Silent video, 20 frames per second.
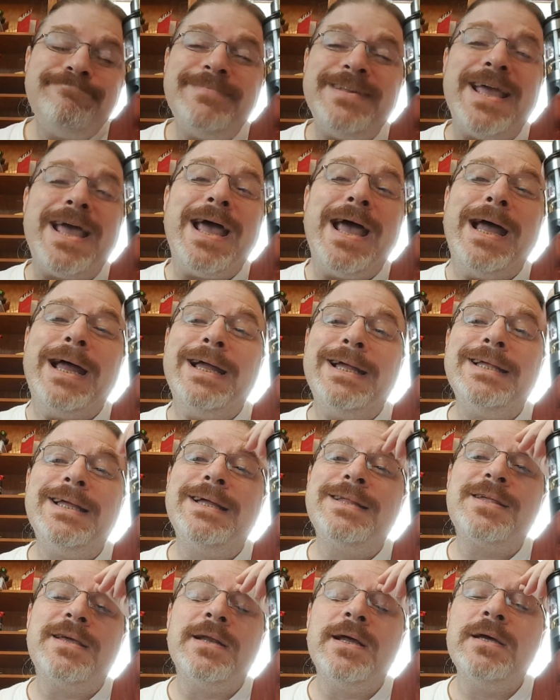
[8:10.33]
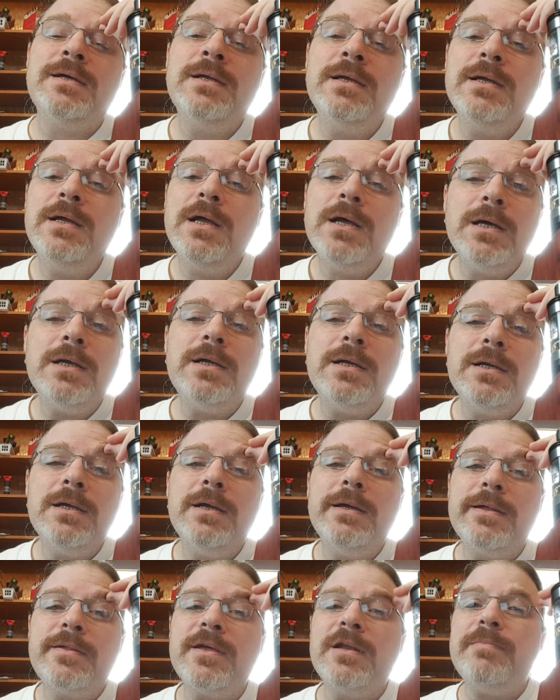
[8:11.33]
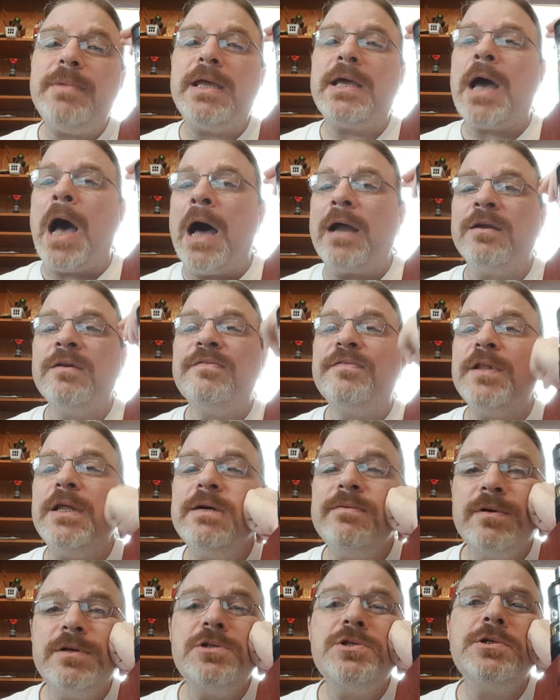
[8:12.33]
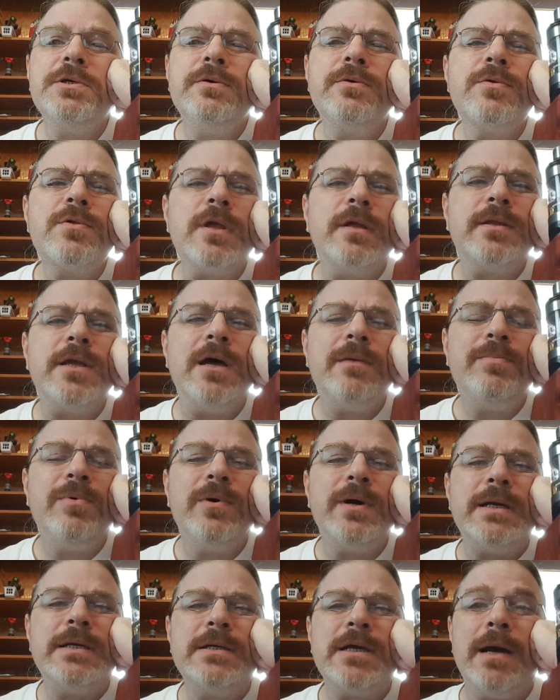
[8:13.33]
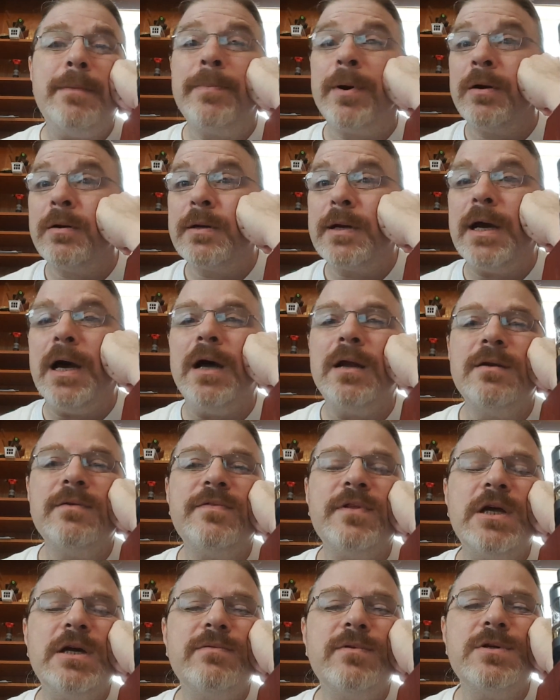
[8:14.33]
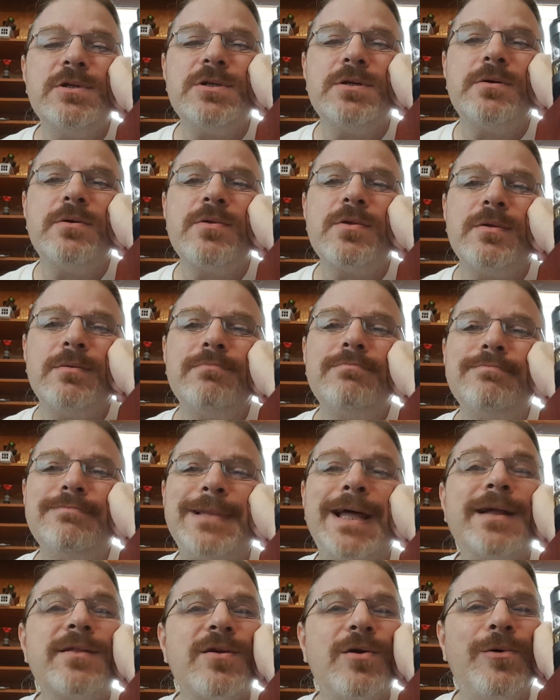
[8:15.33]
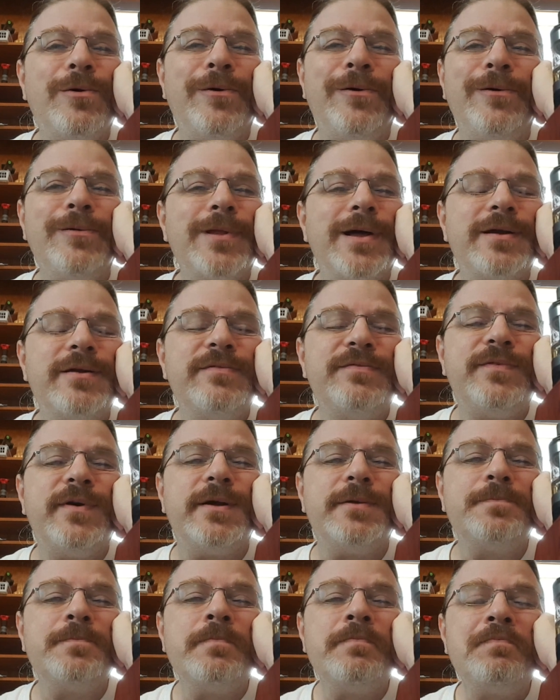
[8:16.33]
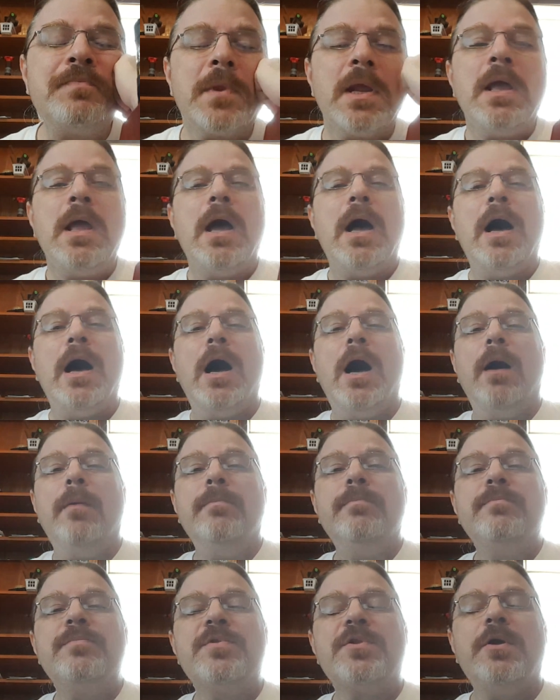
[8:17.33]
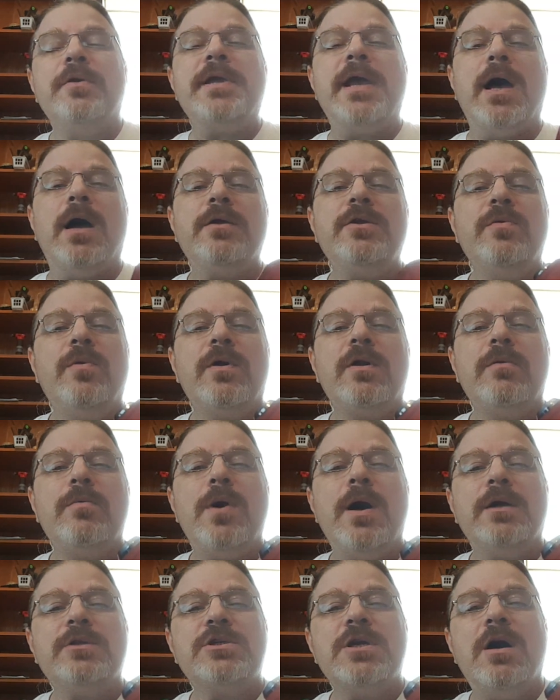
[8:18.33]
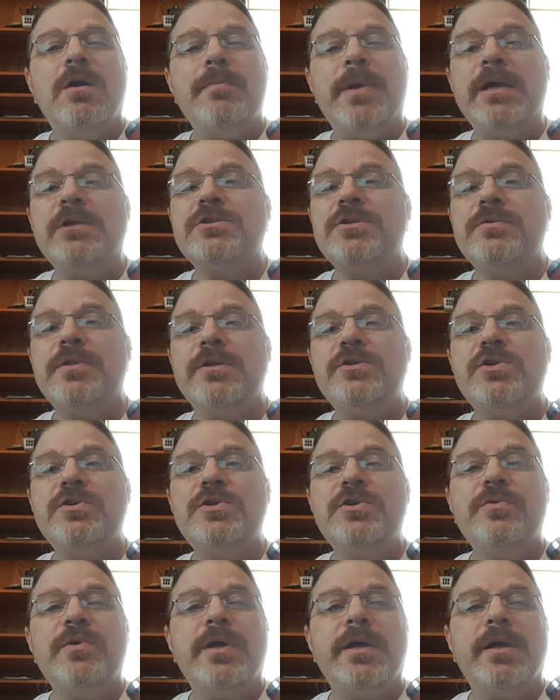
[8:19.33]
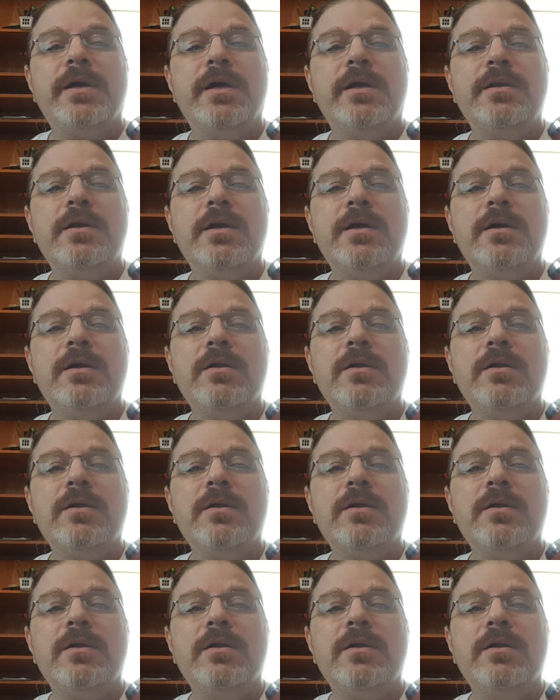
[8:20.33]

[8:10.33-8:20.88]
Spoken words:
Yeah, it's gonna be cotton flavored juice at that point in time, burnt cotton flavored juice, and that's a whole lot of fun. So yeah, you want to watch out, make sure that you're doing and